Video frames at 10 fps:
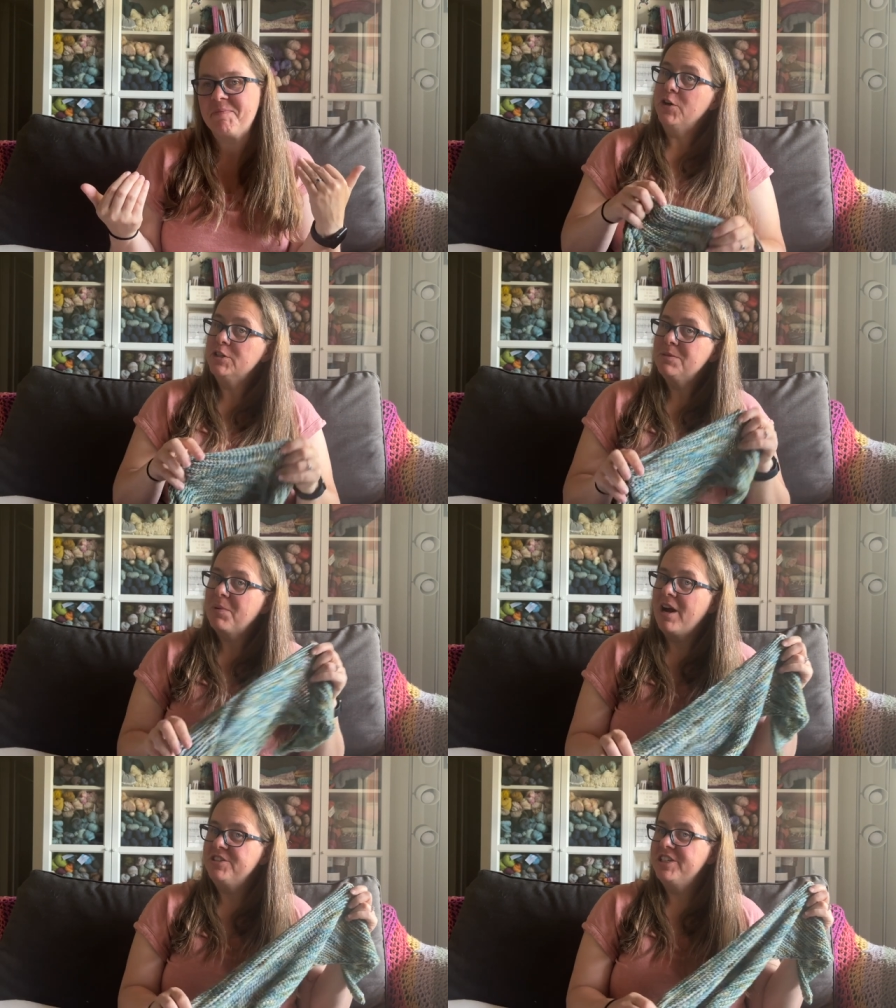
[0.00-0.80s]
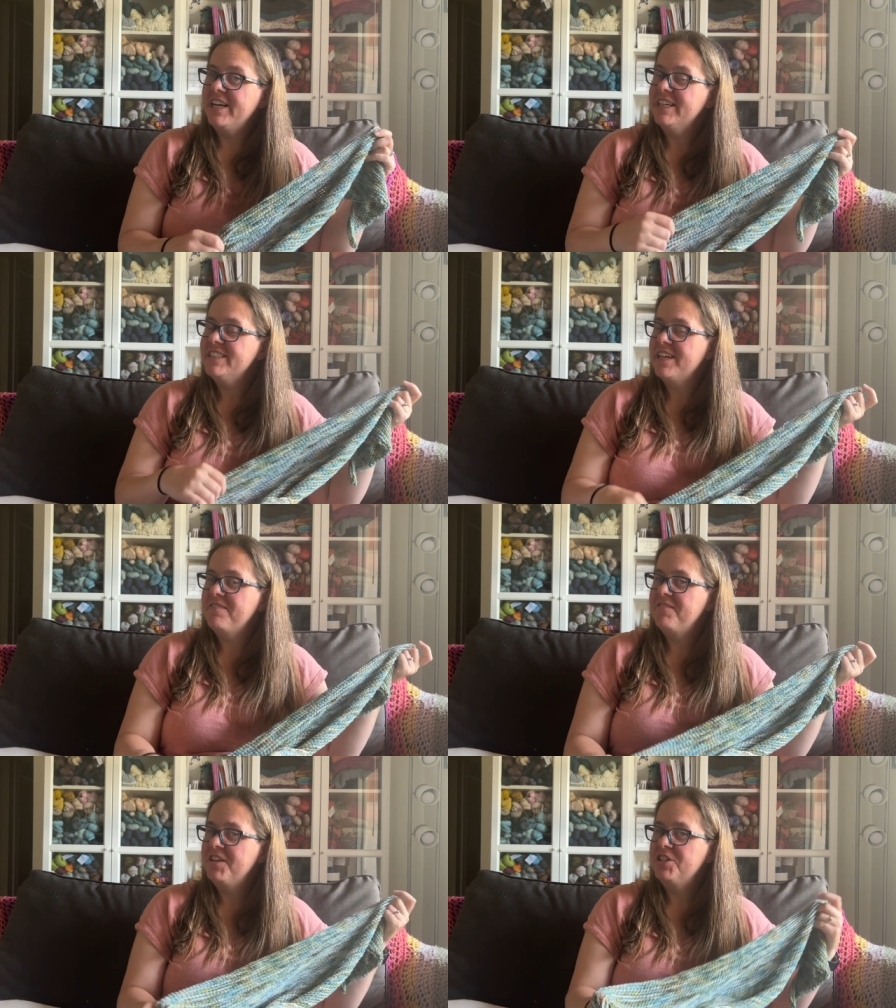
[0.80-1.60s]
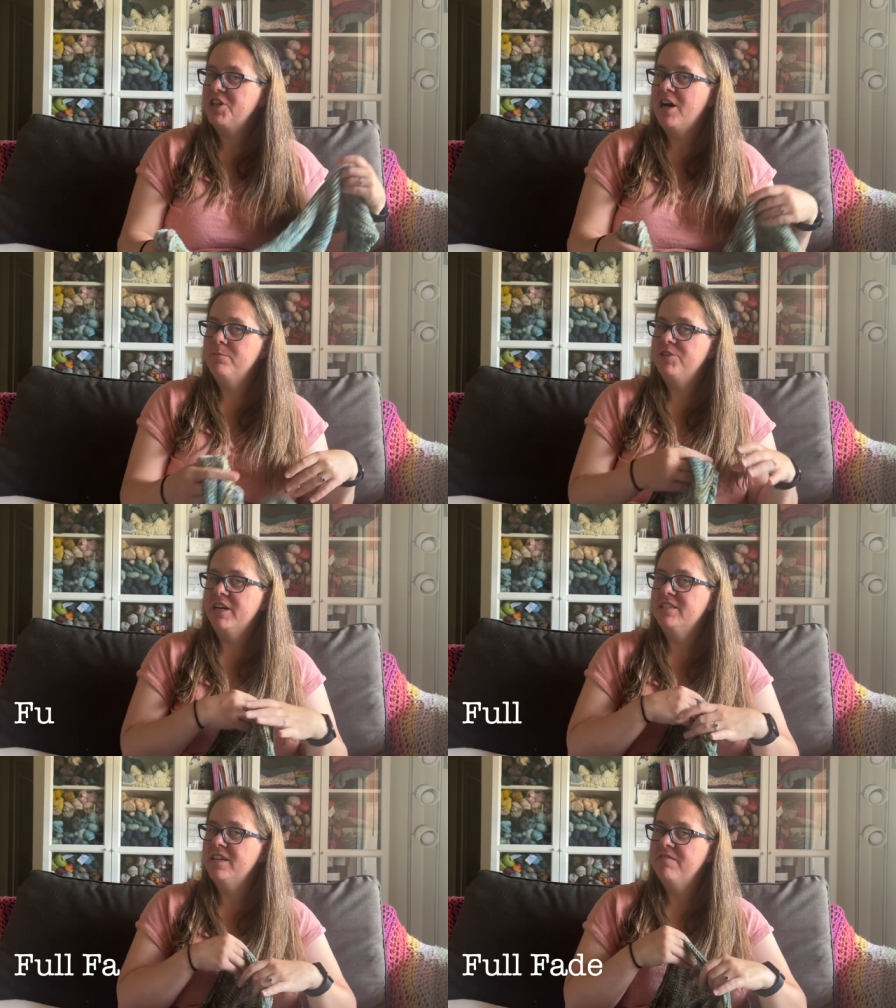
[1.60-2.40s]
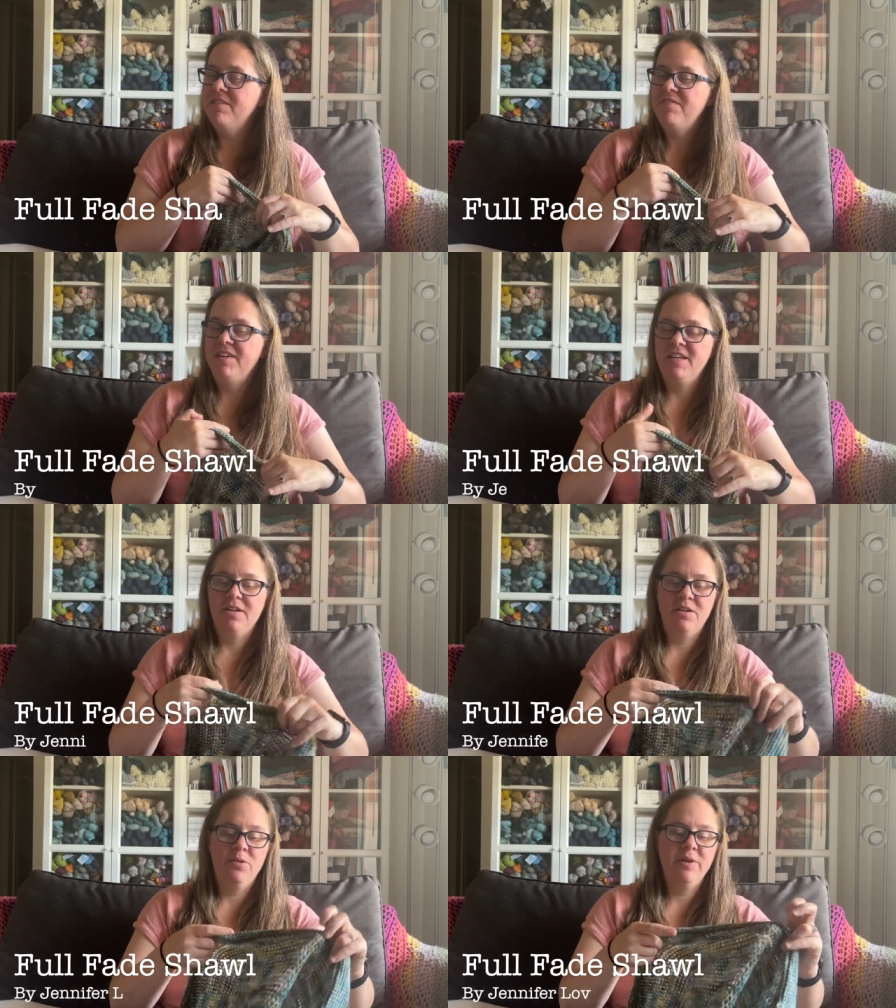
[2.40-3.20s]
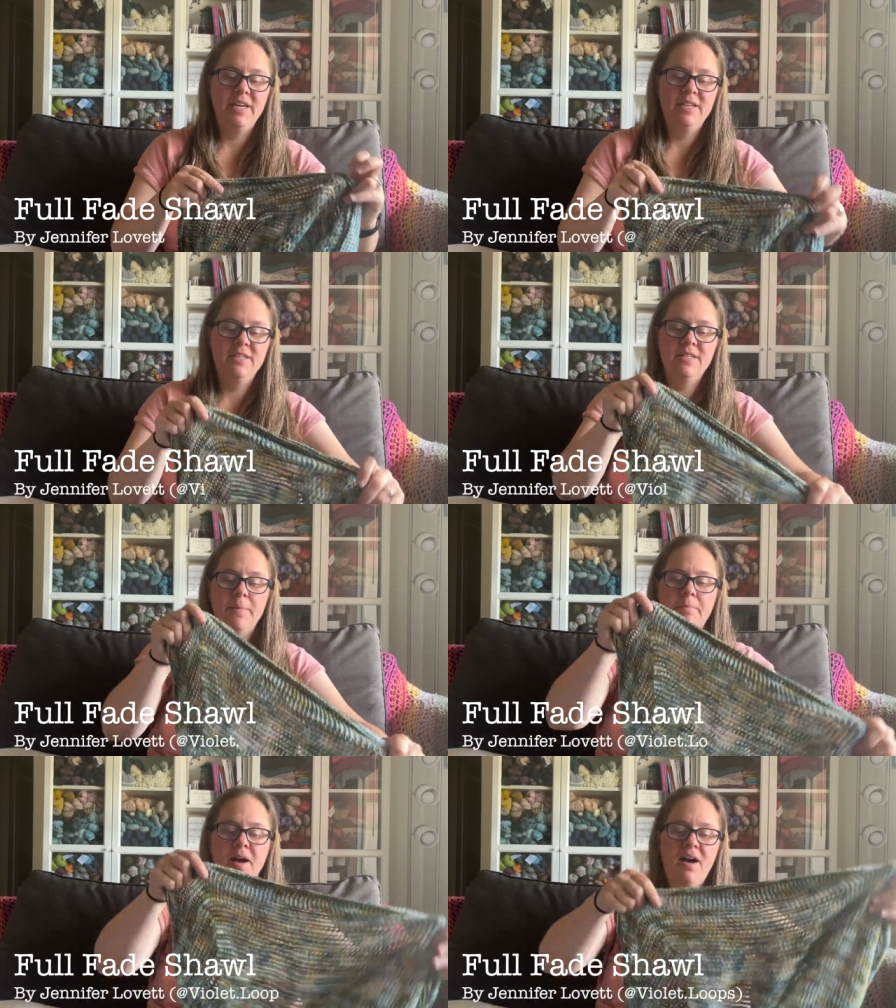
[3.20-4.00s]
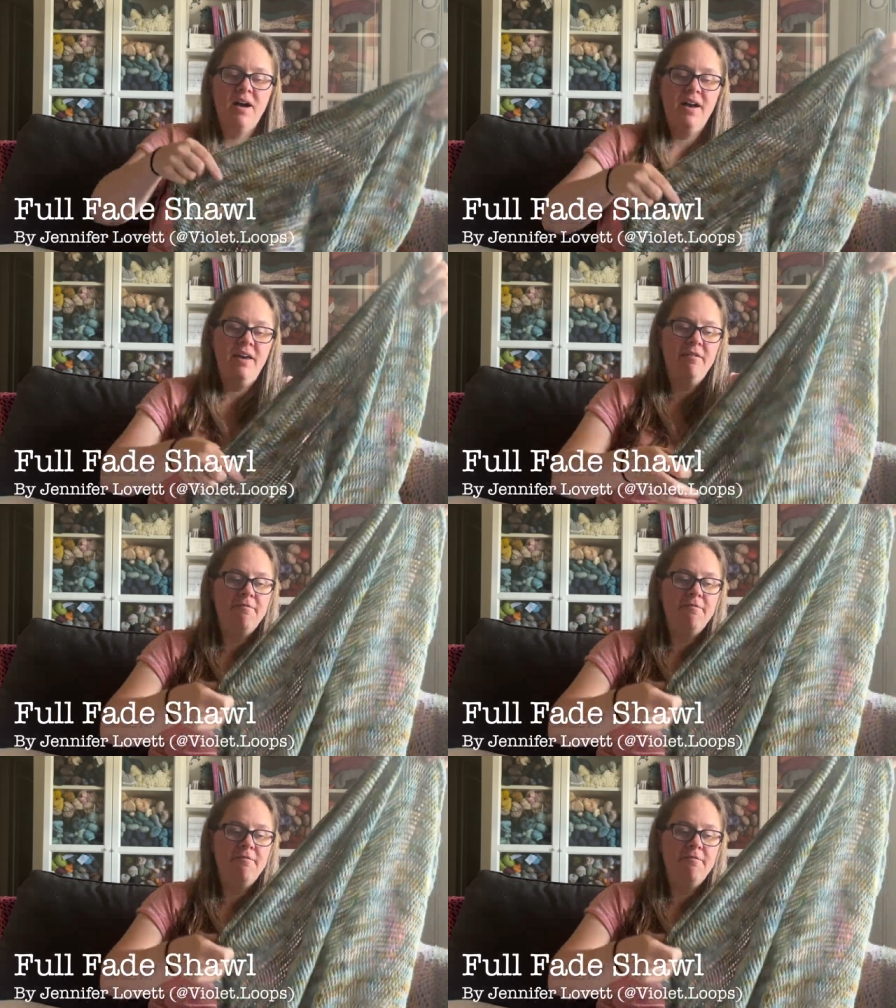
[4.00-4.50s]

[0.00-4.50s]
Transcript: First project and finished object of the video is my